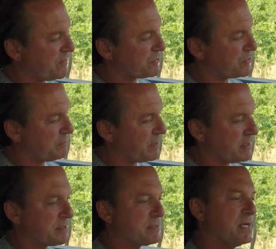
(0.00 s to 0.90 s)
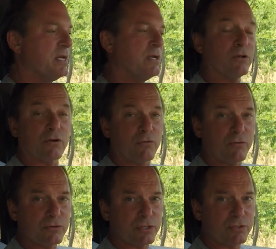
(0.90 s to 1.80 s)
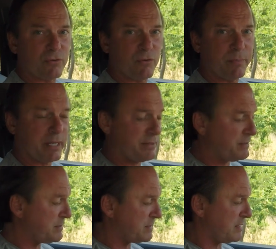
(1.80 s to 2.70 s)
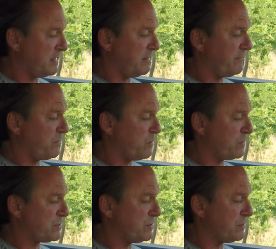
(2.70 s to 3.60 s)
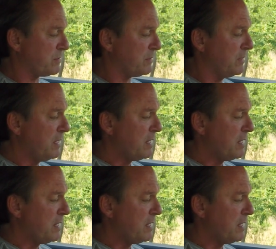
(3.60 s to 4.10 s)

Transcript: function buttons, your cruise control buttons, and of course your